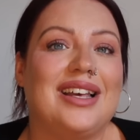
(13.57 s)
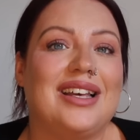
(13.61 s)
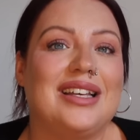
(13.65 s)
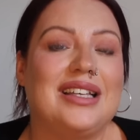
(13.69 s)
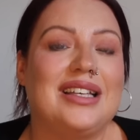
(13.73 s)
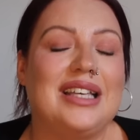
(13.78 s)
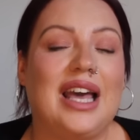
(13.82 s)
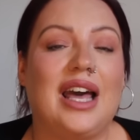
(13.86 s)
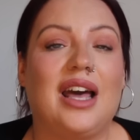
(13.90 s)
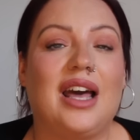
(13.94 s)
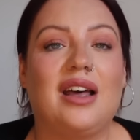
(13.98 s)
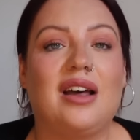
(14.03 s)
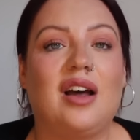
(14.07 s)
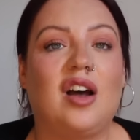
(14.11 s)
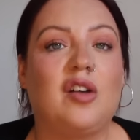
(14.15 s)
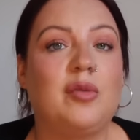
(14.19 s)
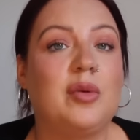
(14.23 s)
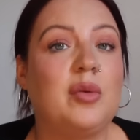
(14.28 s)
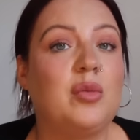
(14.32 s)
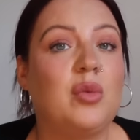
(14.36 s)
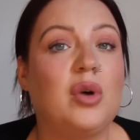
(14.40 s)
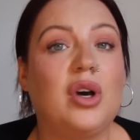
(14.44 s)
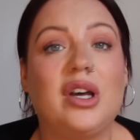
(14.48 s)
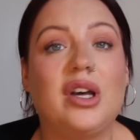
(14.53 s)
Yeah, I've
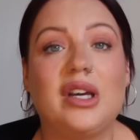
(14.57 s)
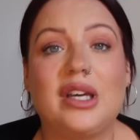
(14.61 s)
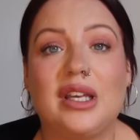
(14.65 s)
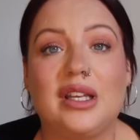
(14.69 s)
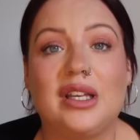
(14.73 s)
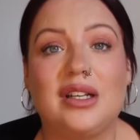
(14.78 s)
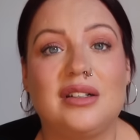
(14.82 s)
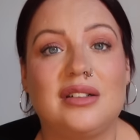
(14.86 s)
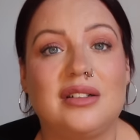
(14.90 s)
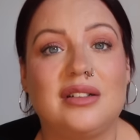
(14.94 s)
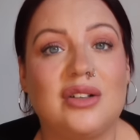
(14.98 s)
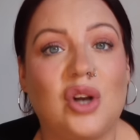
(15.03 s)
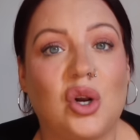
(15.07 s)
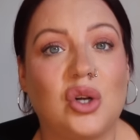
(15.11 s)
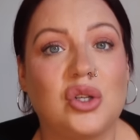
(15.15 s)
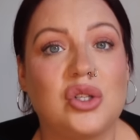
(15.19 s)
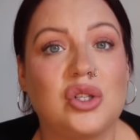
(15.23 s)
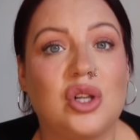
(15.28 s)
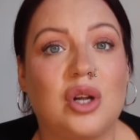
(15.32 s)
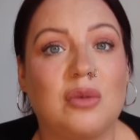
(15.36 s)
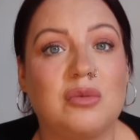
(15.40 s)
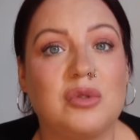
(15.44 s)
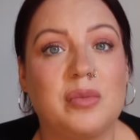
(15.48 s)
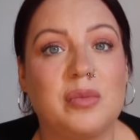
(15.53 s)
been working
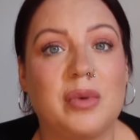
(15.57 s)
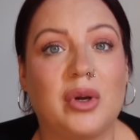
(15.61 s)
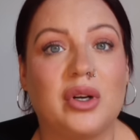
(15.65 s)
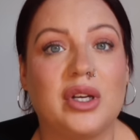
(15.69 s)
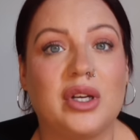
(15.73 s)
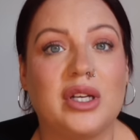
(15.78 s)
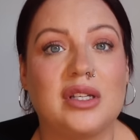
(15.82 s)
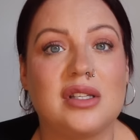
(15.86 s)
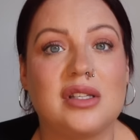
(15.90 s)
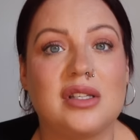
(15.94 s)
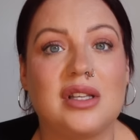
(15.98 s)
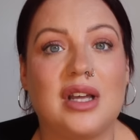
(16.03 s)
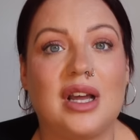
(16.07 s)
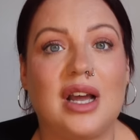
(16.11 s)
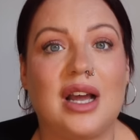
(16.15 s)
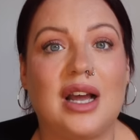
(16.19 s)
non-stop to be honest.